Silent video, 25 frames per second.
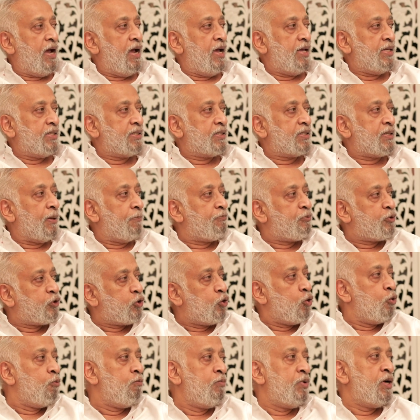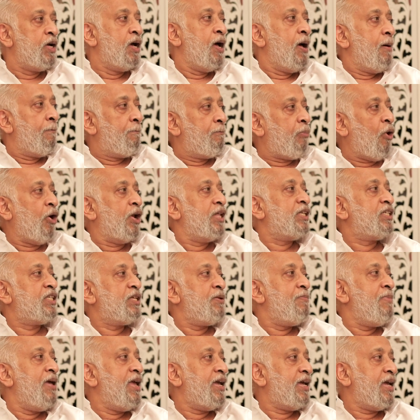subsumed policy
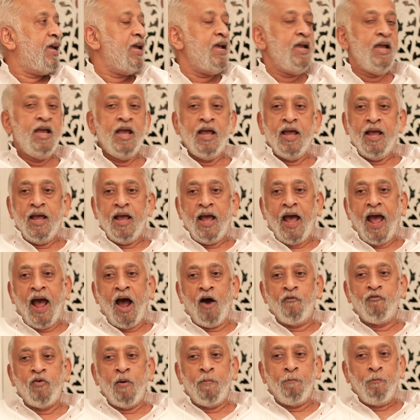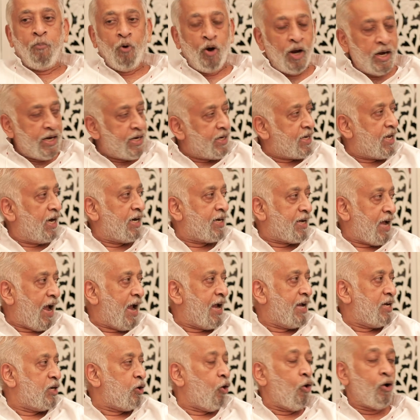making of a political
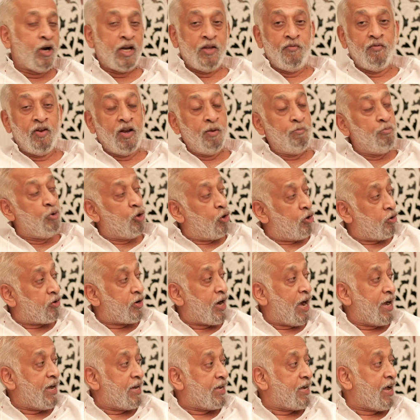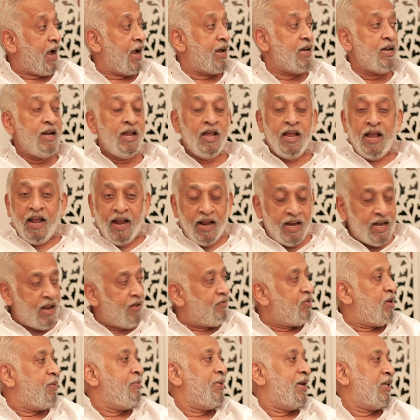kind or even a bureaucratic kind in
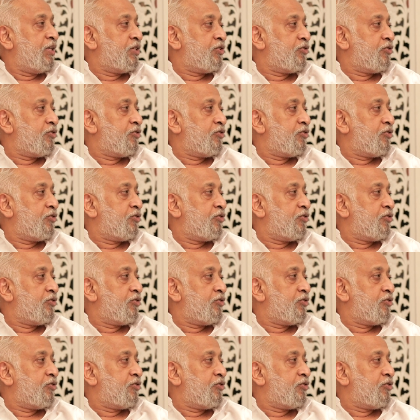every ministry.